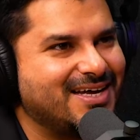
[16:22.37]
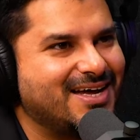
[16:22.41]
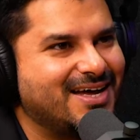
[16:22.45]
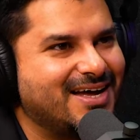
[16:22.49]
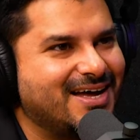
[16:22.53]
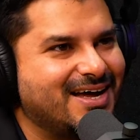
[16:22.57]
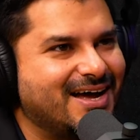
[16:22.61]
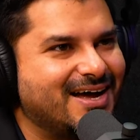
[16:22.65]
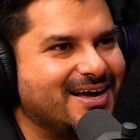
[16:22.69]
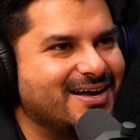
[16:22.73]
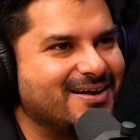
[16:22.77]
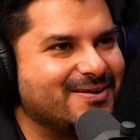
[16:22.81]

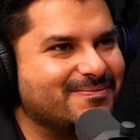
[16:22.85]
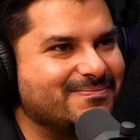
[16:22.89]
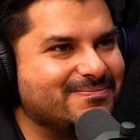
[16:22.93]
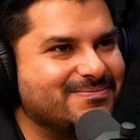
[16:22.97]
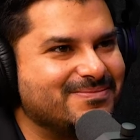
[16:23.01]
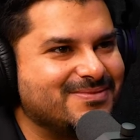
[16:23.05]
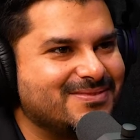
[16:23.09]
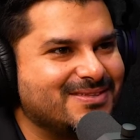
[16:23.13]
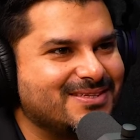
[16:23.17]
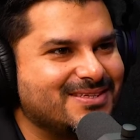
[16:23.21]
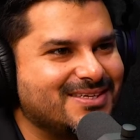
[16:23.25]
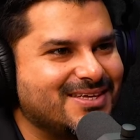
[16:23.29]
Um,
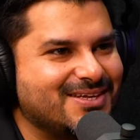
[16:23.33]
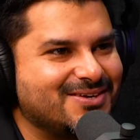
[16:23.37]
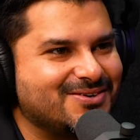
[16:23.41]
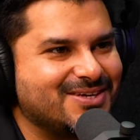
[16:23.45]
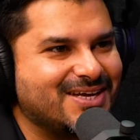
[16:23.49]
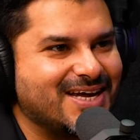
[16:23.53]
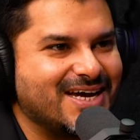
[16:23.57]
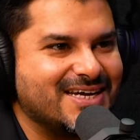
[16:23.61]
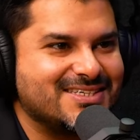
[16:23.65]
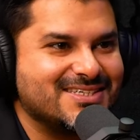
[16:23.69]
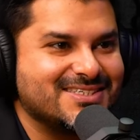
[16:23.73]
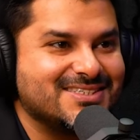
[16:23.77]
you know,
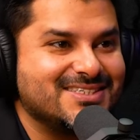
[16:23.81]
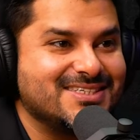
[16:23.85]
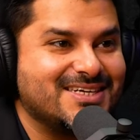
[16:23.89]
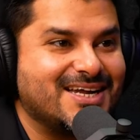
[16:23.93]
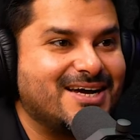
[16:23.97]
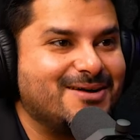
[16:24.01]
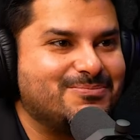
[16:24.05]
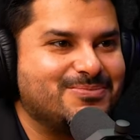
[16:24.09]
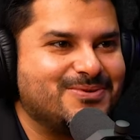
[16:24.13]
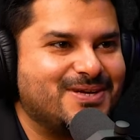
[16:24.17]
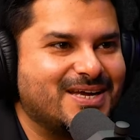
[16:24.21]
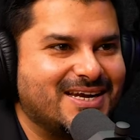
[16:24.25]
guys, is it
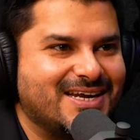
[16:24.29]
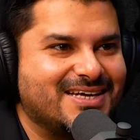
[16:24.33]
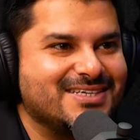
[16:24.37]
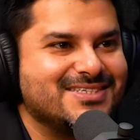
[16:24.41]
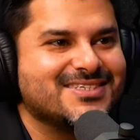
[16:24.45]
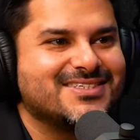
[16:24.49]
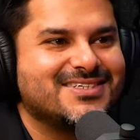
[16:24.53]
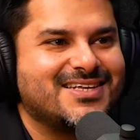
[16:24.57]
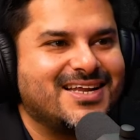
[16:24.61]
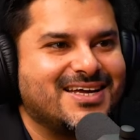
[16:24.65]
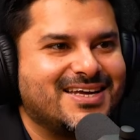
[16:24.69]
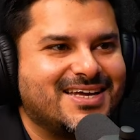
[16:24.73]
up? Can I
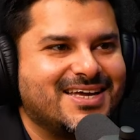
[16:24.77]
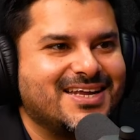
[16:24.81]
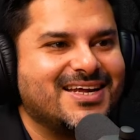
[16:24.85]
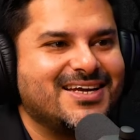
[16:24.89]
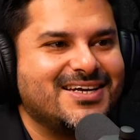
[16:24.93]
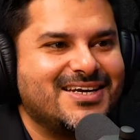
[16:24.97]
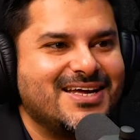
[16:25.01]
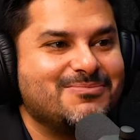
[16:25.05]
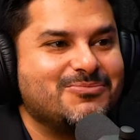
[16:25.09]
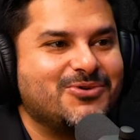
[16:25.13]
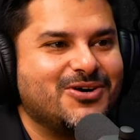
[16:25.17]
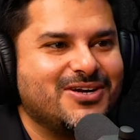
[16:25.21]
just like can I
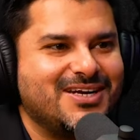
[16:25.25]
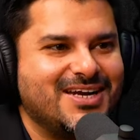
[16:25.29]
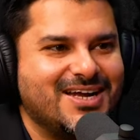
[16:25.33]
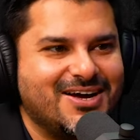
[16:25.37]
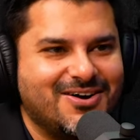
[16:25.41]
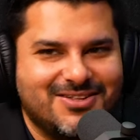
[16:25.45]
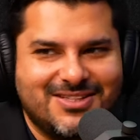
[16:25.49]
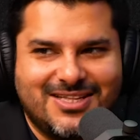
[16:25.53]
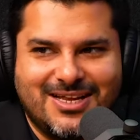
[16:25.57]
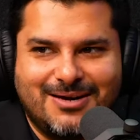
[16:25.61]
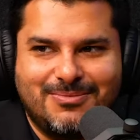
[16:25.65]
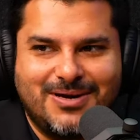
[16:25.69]
demo it now?
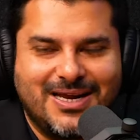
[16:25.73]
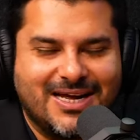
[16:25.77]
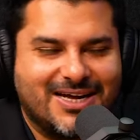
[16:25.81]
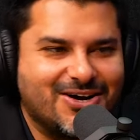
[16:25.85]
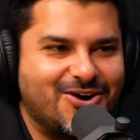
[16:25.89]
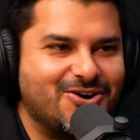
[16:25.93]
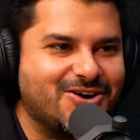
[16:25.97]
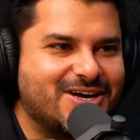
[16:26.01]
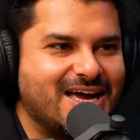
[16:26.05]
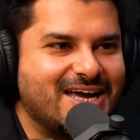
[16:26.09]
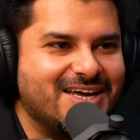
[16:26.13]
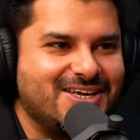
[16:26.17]
And then like,
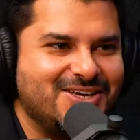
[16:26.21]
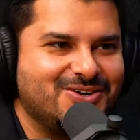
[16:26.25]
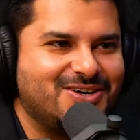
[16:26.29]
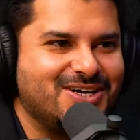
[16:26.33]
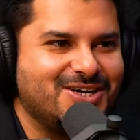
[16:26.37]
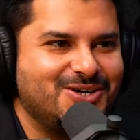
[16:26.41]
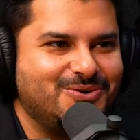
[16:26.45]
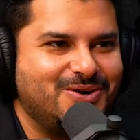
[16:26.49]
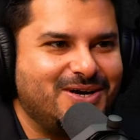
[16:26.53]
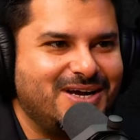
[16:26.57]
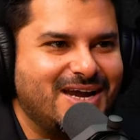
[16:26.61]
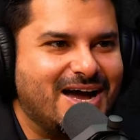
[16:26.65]
okay, you
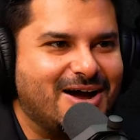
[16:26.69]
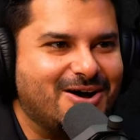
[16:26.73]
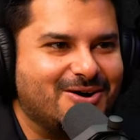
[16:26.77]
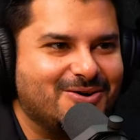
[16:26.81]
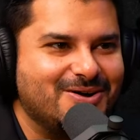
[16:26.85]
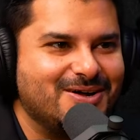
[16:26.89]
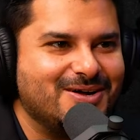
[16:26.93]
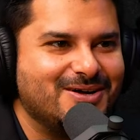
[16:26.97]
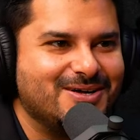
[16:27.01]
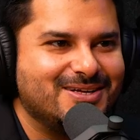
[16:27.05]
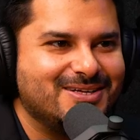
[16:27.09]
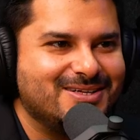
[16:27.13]
can do it now.
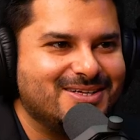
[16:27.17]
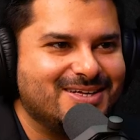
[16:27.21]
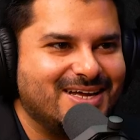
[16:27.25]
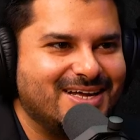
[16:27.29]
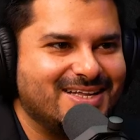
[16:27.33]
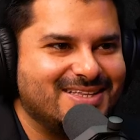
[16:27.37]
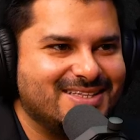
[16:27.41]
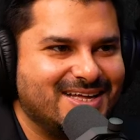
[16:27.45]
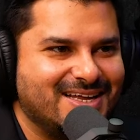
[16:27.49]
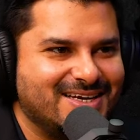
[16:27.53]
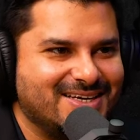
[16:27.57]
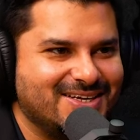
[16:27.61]

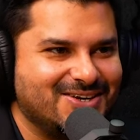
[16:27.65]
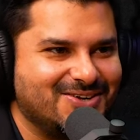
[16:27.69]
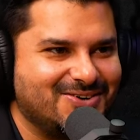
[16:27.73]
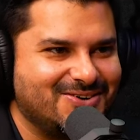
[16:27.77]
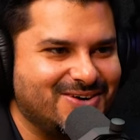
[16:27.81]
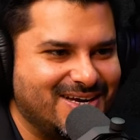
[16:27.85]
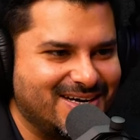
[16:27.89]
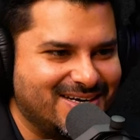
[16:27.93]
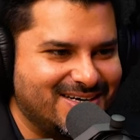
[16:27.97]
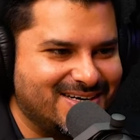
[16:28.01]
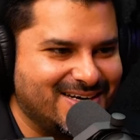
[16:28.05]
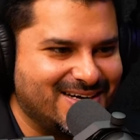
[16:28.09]
And then you know,
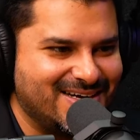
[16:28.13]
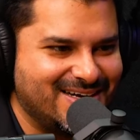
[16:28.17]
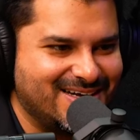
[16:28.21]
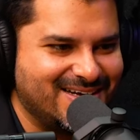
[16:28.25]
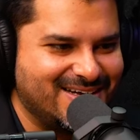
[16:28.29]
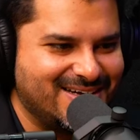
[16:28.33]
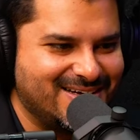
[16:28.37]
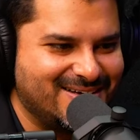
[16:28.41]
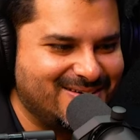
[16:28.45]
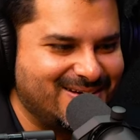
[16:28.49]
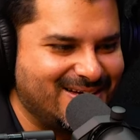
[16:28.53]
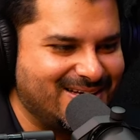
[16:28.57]
I'd
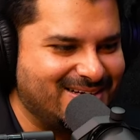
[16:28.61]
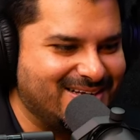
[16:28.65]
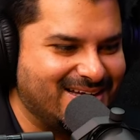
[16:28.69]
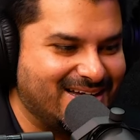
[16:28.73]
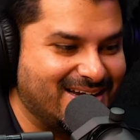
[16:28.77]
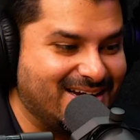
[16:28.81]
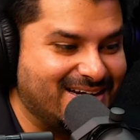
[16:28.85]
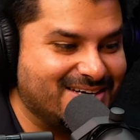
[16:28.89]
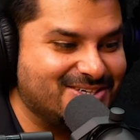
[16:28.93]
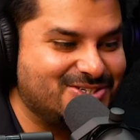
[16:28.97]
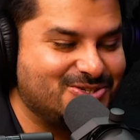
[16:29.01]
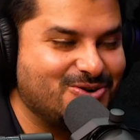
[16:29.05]
uh, and,
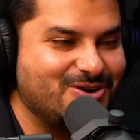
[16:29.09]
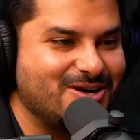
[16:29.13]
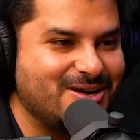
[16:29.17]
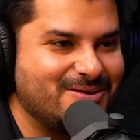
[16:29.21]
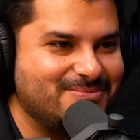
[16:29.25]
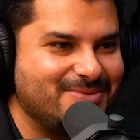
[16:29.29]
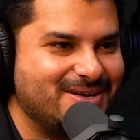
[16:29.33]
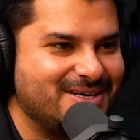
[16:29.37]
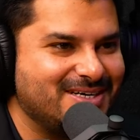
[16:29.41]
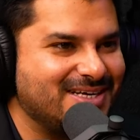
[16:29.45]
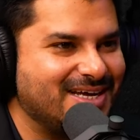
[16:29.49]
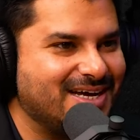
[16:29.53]
and I'd show
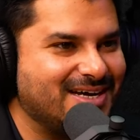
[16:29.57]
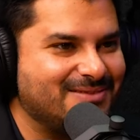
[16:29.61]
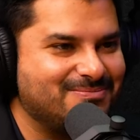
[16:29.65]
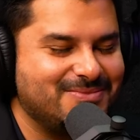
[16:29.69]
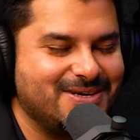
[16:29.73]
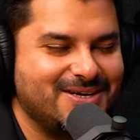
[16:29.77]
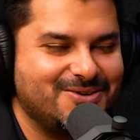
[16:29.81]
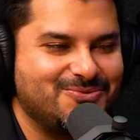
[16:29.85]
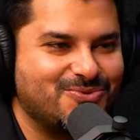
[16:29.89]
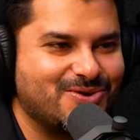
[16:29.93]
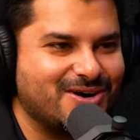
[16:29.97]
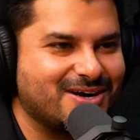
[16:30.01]
him, and yep,
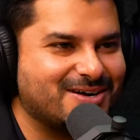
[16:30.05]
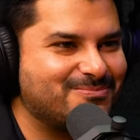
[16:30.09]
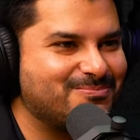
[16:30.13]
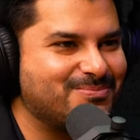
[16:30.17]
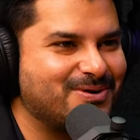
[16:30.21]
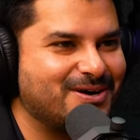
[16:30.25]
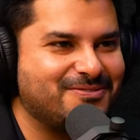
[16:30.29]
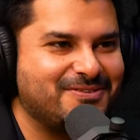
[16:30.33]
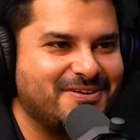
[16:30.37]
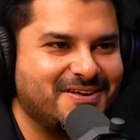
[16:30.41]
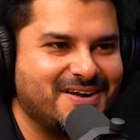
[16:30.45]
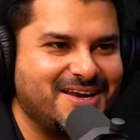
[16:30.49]
it worked
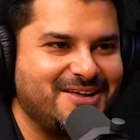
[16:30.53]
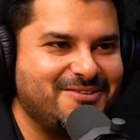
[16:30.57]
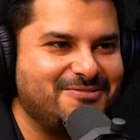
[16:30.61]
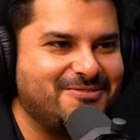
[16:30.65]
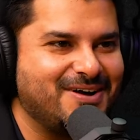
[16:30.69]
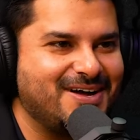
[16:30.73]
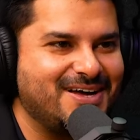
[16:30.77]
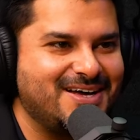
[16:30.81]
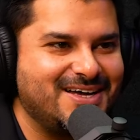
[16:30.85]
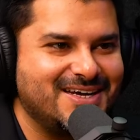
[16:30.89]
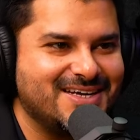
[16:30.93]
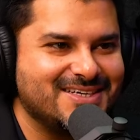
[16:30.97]
perfectly
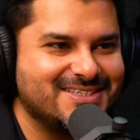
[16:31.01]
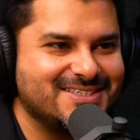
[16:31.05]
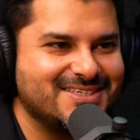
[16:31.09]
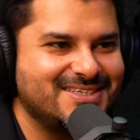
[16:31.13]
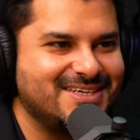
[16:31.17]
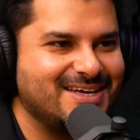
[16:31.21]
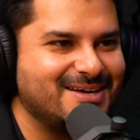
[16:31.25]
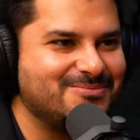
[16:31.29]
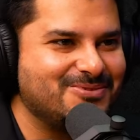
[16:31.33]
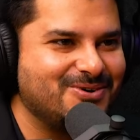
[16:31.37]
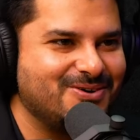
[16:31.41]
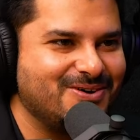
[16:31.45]
fine as a
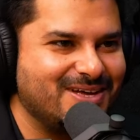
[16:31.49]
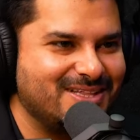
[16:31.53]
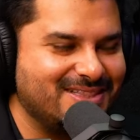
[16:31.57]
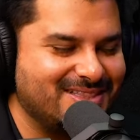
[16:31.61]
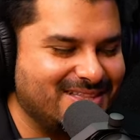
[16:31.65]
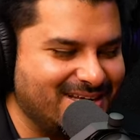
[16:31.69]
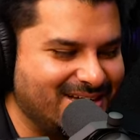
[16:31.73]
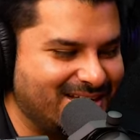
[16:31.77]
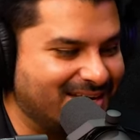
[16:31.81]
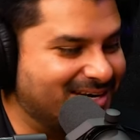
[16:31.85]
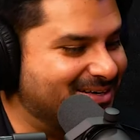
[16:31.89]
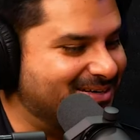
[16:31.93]
demo. And
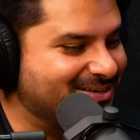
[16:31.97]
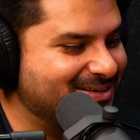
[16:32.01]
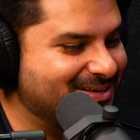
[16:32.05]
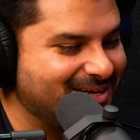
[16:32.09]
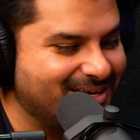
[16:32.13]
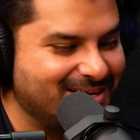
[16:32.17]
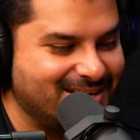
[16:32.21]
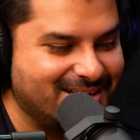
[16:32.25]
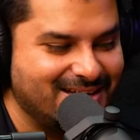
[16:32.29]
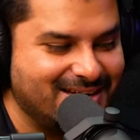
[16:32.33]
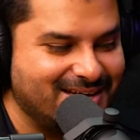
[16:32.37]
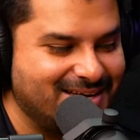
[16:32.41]
then
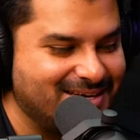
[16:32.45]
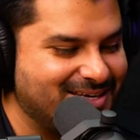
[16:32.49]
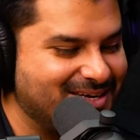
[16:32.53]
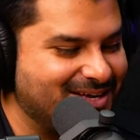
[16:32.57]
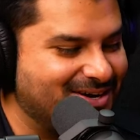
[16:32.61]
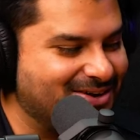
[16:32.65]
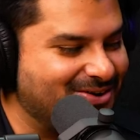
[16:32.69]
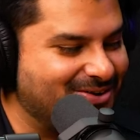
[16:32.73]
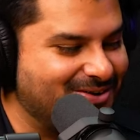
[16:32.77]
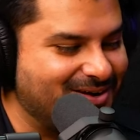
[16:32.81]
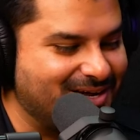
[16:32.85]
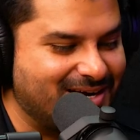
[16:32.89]
you
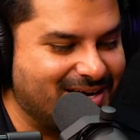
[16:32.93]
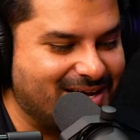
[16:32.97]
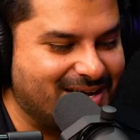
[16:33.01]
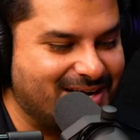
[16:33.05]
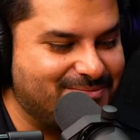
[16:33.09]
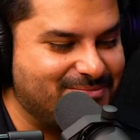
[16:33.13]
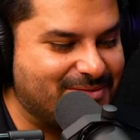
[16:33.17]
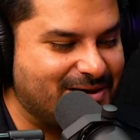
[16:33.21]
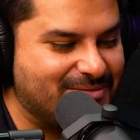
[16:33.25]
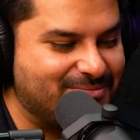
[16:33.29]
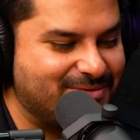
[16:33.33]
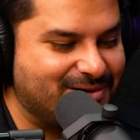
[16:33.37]
know, and I
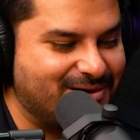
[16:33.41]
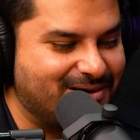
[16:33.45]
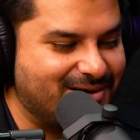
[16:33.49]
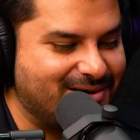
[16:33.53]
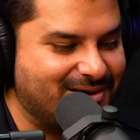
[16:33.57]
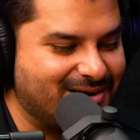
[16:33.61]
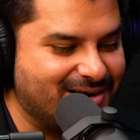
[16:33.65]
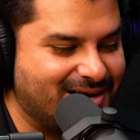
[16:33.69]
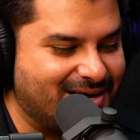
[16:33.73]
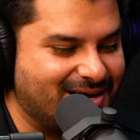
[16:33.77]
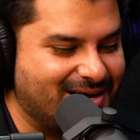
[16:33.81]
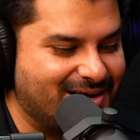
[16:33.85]

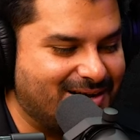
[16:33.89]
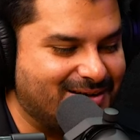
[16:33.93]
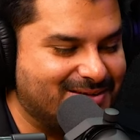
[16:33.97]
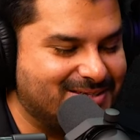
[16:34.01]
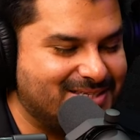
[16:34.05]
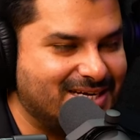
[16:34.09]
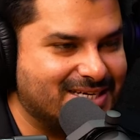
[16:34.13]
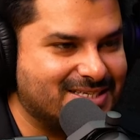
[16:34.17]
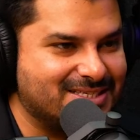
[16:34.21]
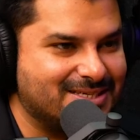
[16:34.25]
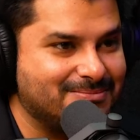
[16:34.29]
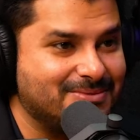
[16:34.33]
remember uh,
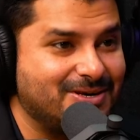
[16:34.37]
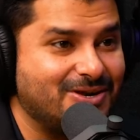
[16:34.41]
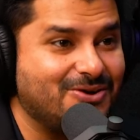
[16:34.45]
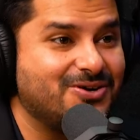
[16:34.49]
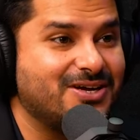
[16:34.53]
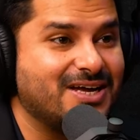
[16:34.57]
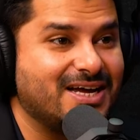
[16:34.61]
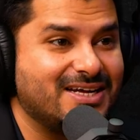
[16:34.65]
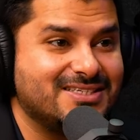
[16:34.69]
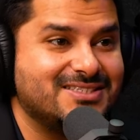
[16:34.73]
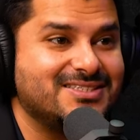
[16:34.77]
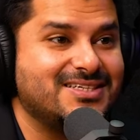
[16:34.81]
texting them,
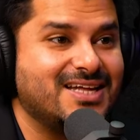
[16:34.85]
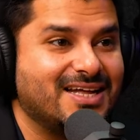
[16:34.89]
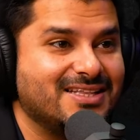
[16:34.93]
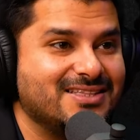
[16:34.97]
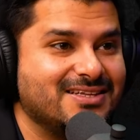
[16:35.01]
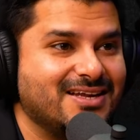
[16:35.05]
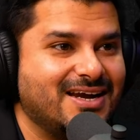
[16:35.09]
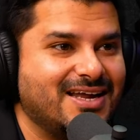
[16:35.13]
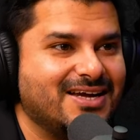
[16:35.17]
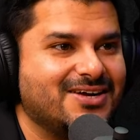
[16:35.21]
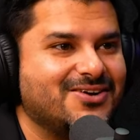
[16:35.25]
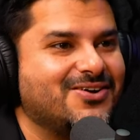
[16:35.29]
okay, it's done.
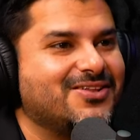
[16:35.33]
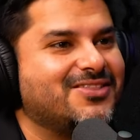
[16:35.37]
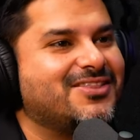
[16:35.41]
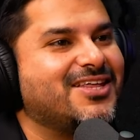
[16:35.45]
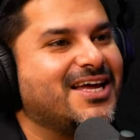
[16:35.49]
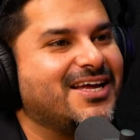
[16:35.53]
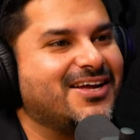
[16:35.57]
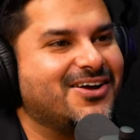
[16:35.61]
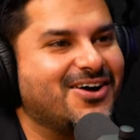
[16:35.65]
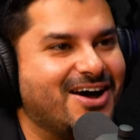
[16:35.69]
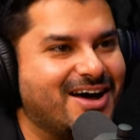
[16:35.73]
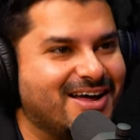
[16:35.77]
They're like, okay,
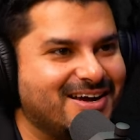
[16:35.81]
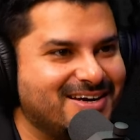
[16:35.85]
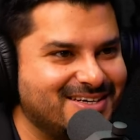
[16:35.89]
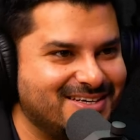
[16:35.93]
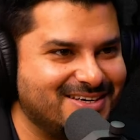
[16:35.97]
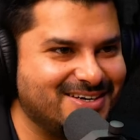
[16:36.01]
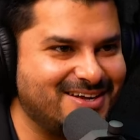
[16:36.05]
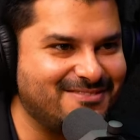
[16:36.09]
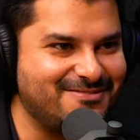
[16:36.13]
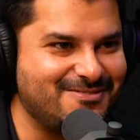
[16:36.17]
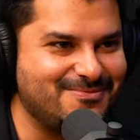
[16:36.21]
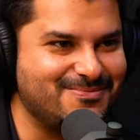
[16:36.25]
thank God. You
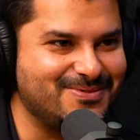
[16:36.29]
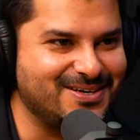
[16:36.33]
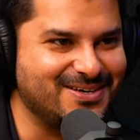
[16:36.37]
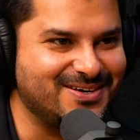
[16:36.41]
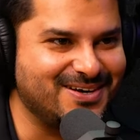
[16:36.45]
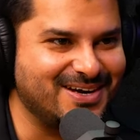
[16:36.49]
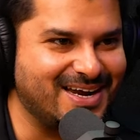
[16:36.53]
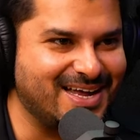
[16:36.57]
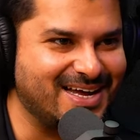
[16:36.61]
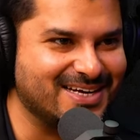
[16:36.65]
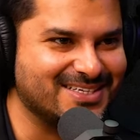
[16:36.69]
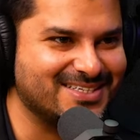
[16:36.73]
know, everybody
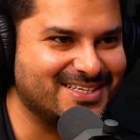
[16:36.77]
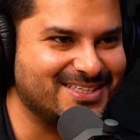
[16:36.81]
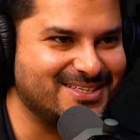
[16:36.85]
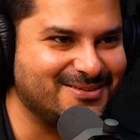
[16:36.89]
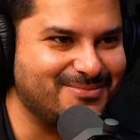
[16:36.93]
relaxed at